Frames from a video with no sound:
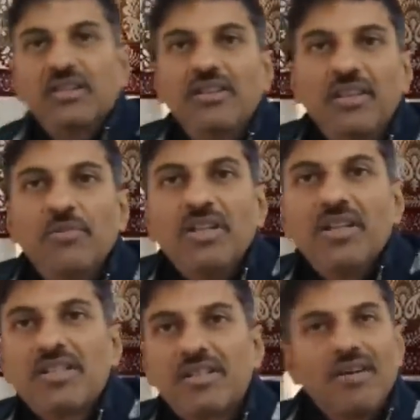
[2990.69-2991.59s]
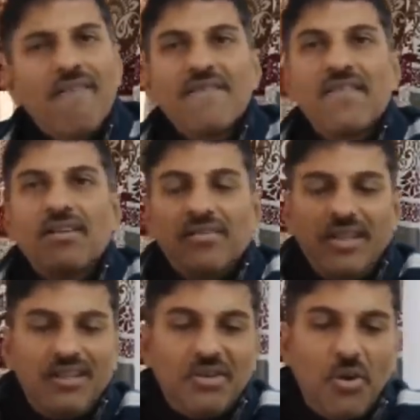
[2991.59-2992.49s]
He may just
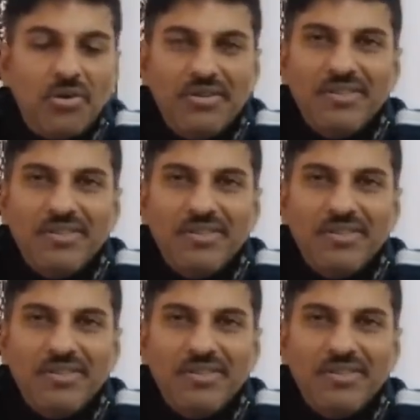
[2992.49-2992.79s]
let it go.